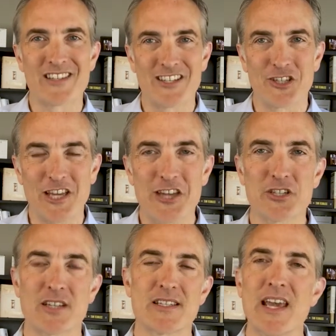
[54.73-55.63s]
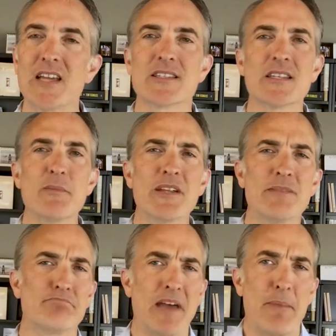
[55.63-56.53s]
the education, I'd say, hey, does
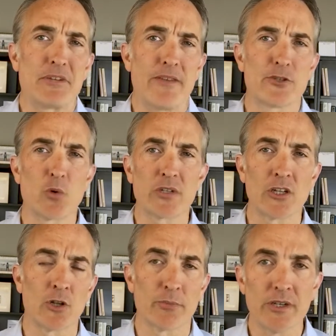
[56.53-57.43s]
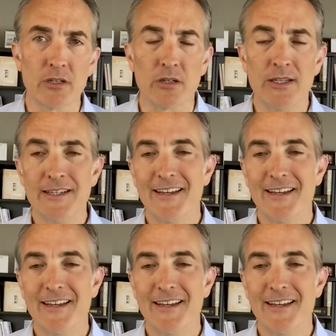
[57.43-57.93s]
anybody happen to have a $20 bill?